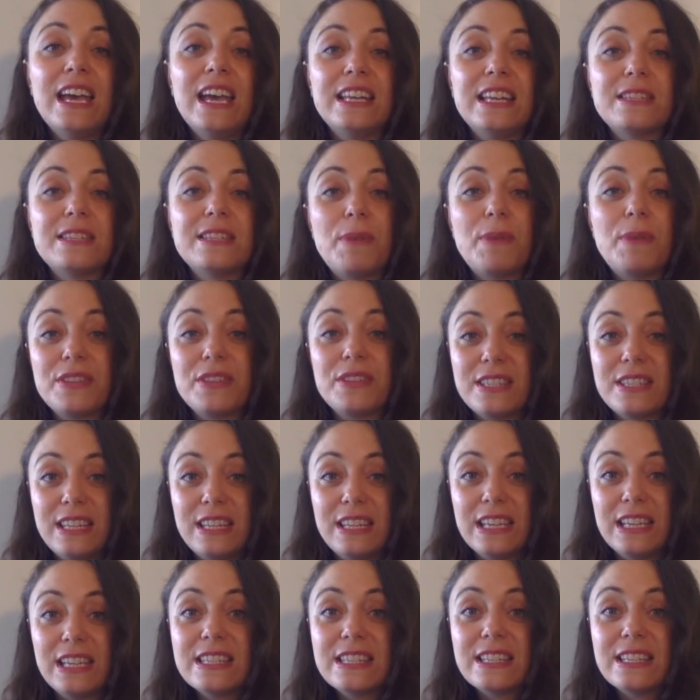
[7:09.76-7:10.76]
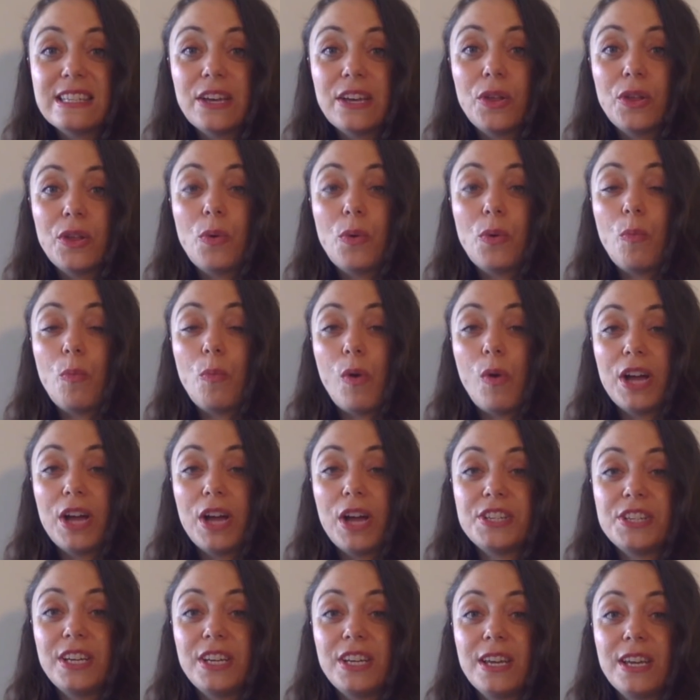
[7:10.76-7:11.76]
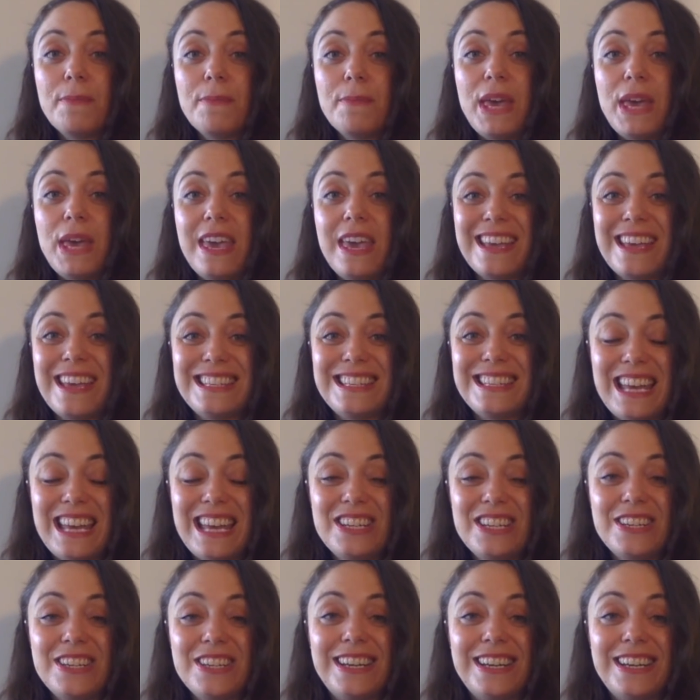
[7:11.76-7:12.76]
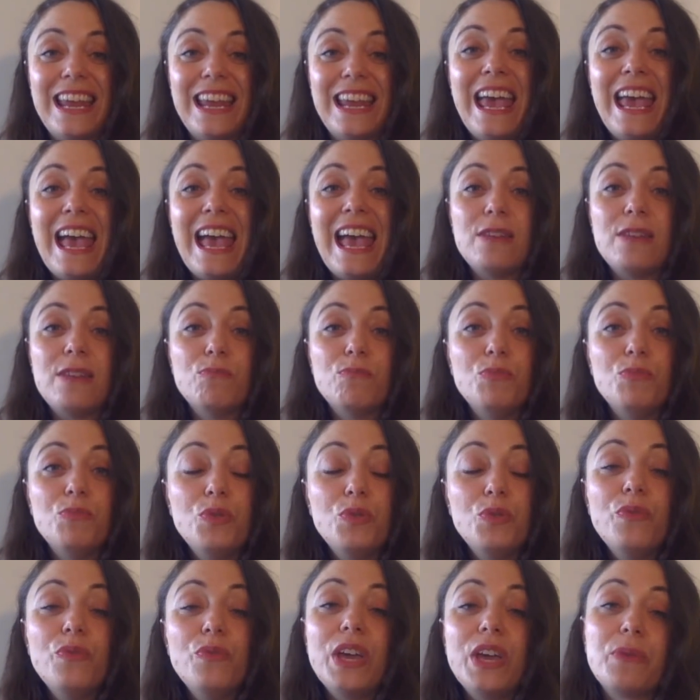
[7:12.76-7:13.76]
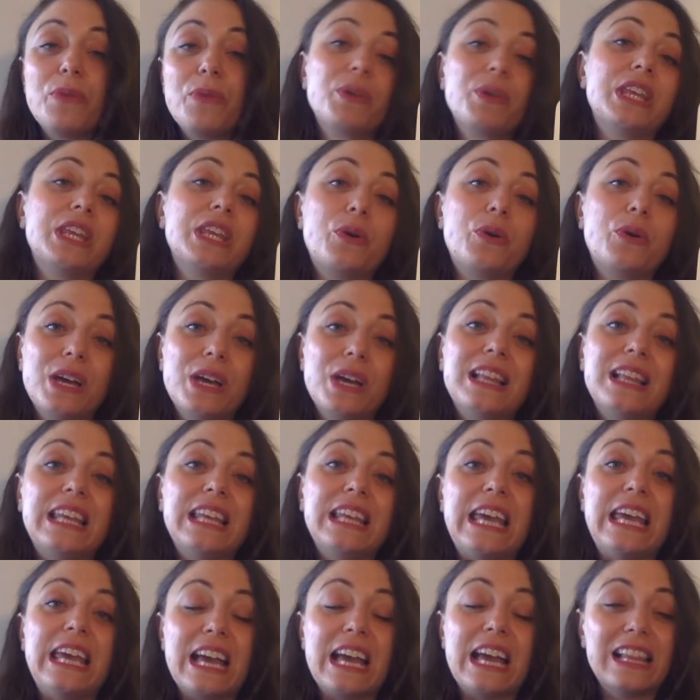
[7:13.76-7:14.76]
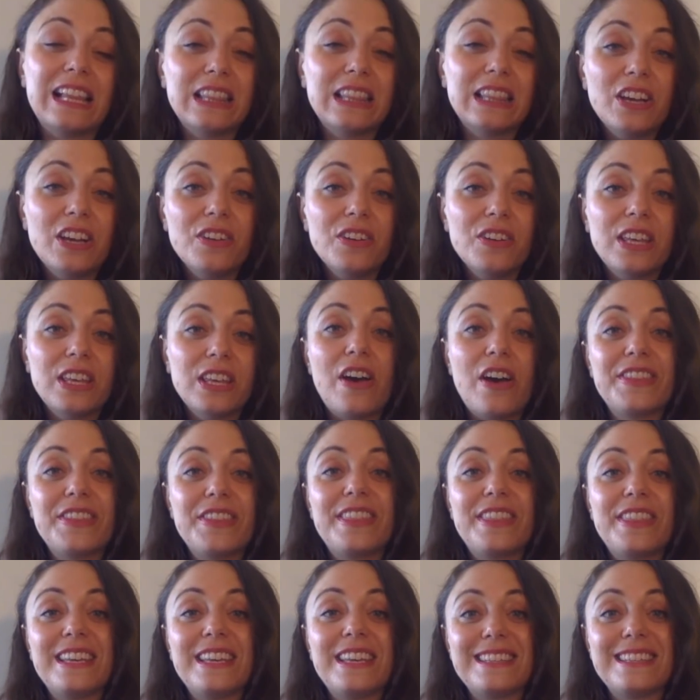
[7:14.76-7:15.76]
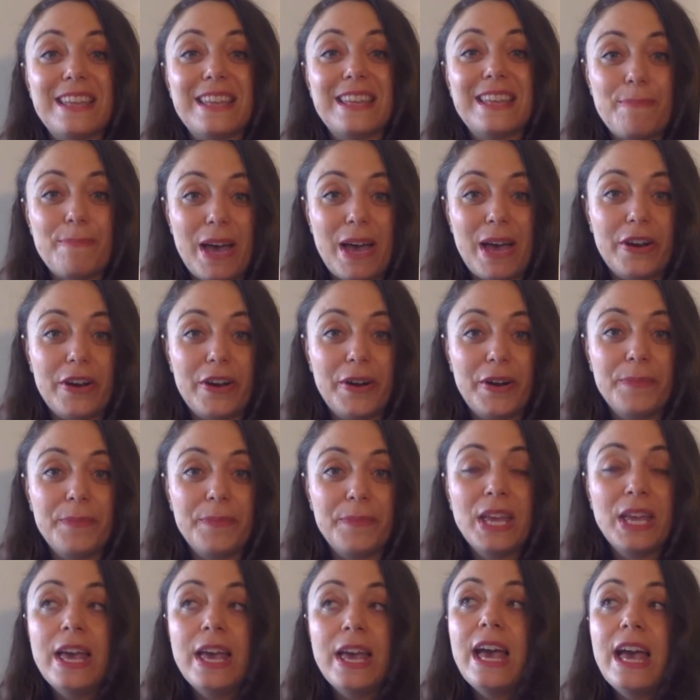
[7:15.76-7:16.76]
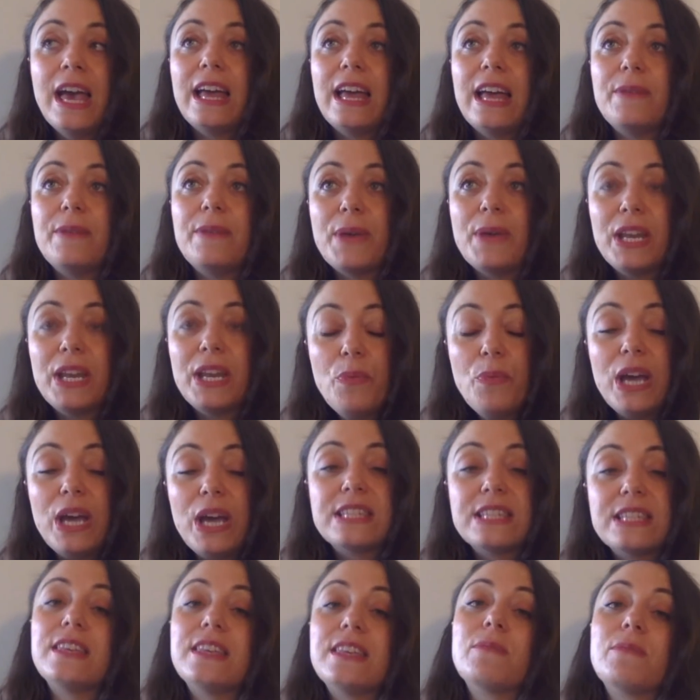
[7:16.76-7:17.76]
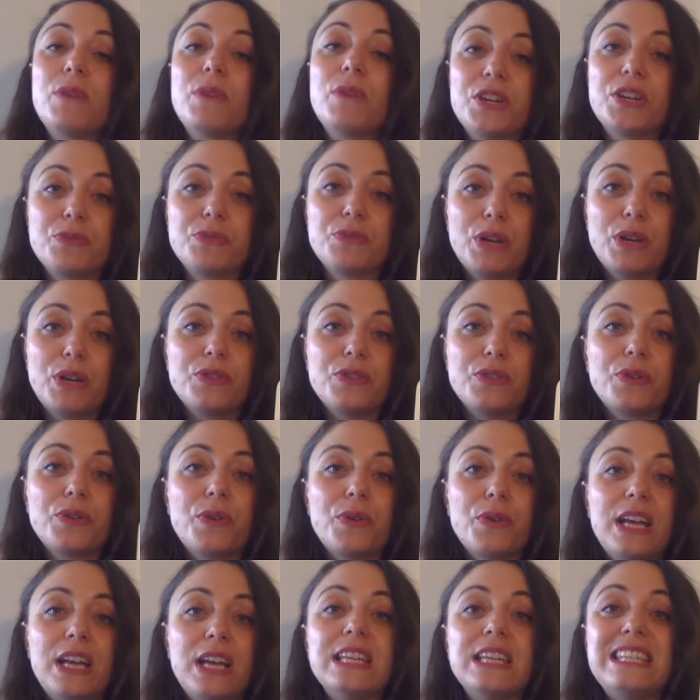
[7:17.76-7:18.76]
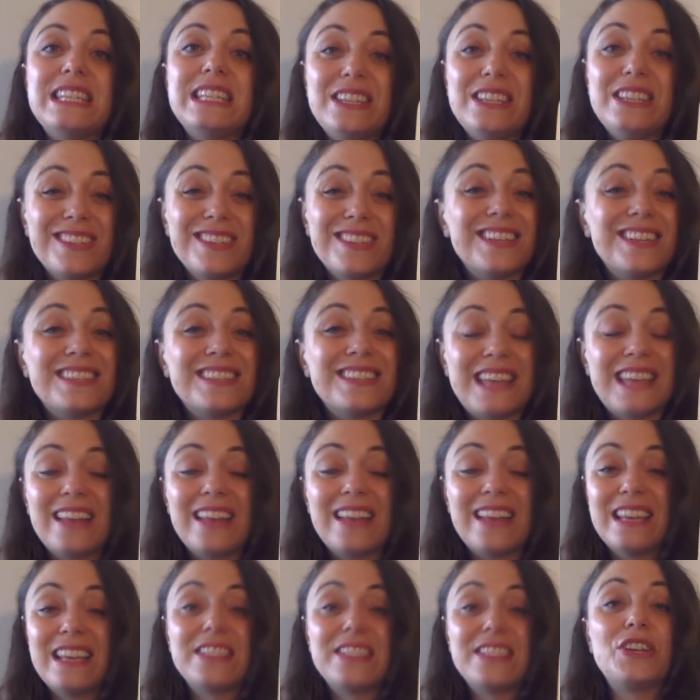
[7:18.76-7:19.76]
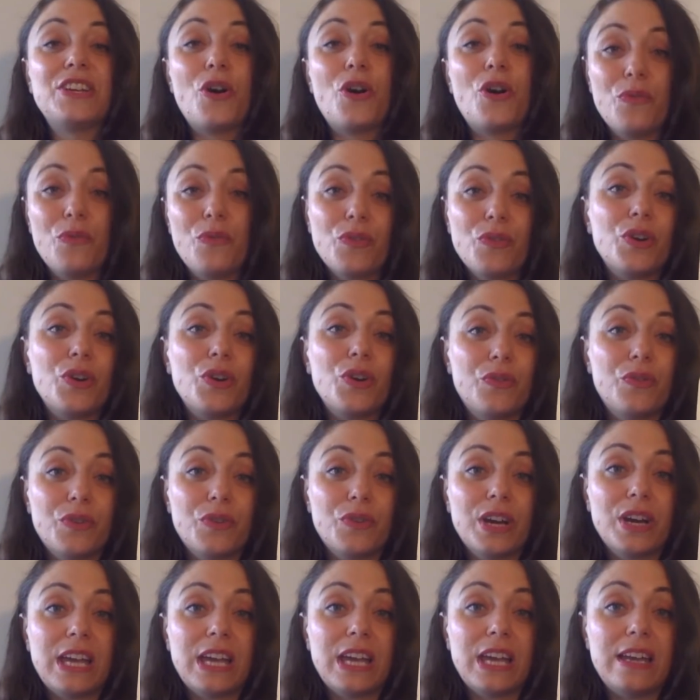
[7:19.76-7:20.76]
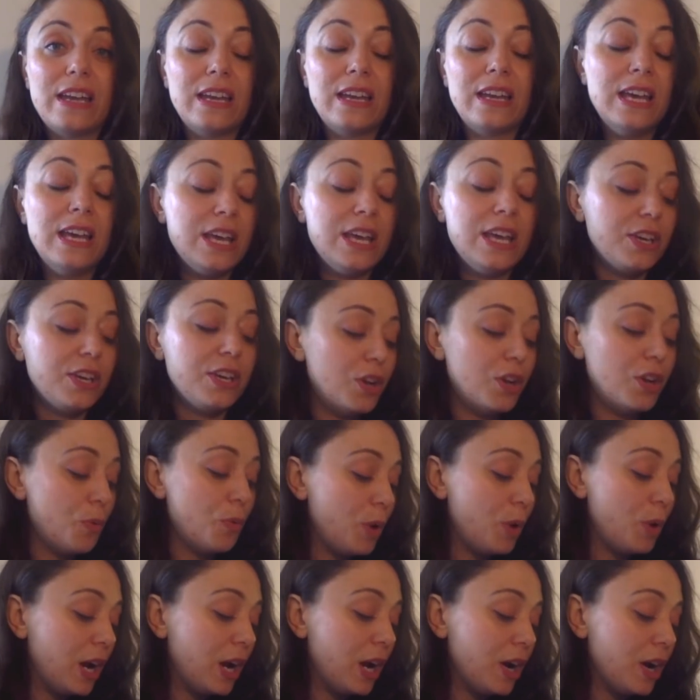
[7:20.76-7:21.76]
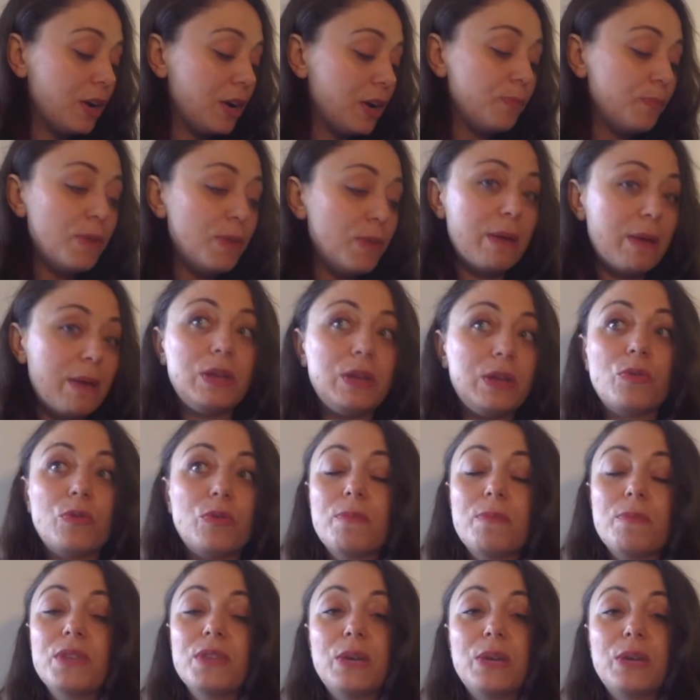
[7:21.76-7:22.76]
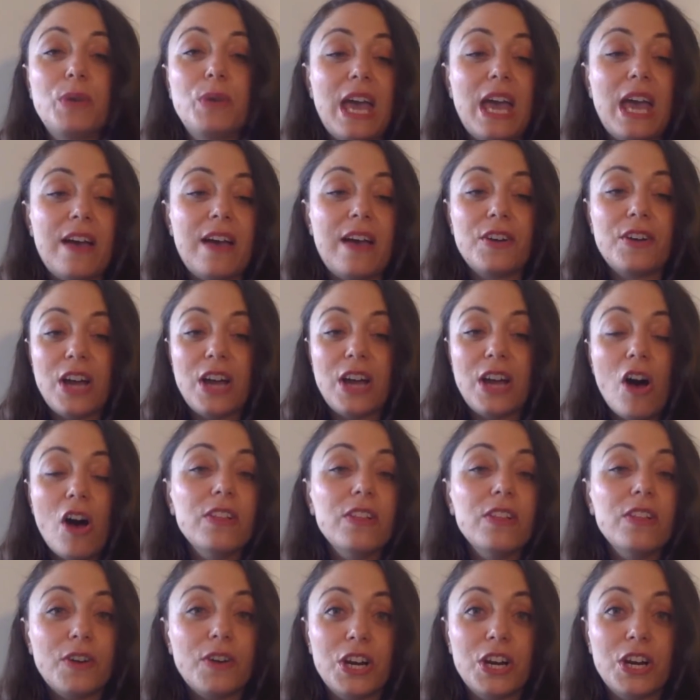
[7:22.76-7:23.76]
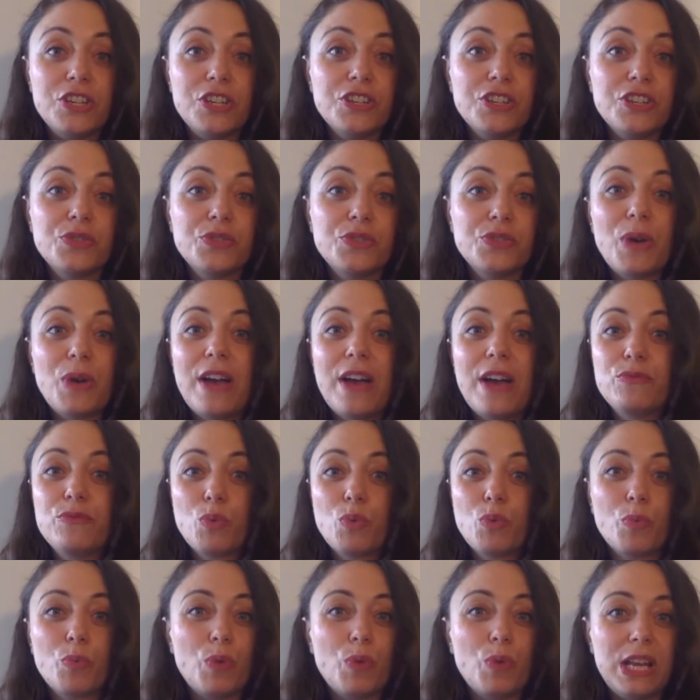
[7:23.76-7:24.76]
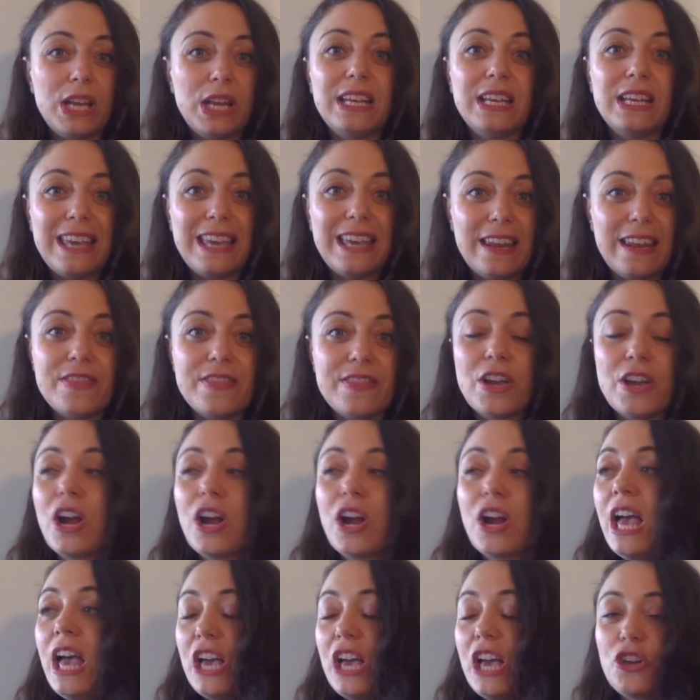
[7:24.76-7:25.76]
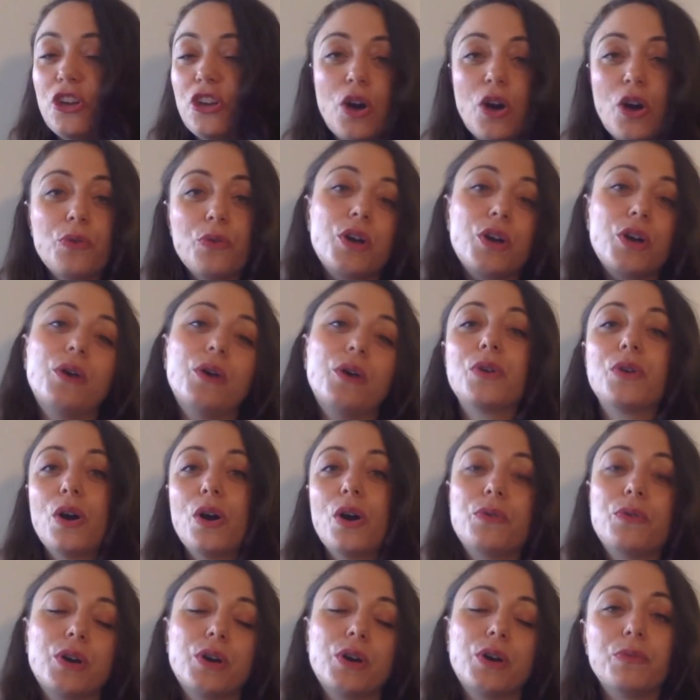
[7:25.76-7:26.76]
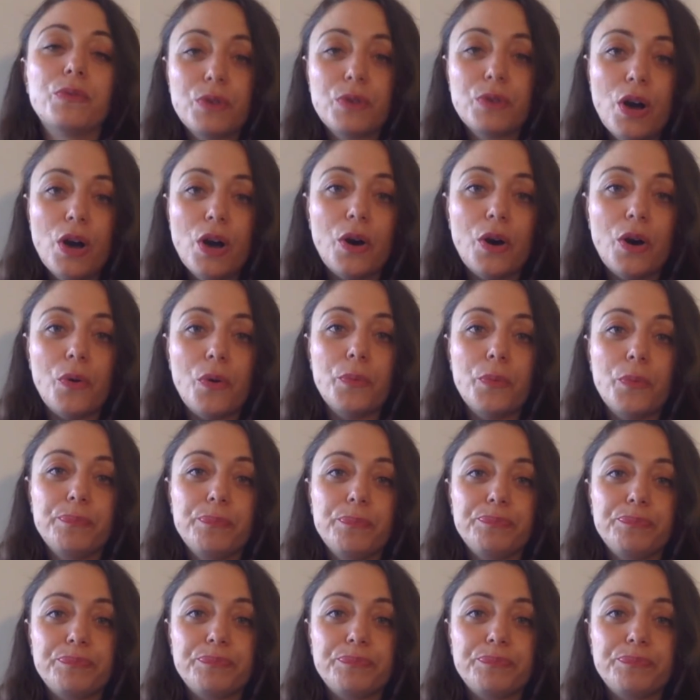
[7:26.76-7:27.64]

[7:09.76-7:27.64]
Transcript: It's about sitting still, watching, paying attention, and moving really quickly and clearly on the things that matter. And in many ways, I think Mars retrograde teaches us that lesson over and over again. You know, where maybe normally we have all of our engines revved, we're ready to get in there, go, go, go, go, go.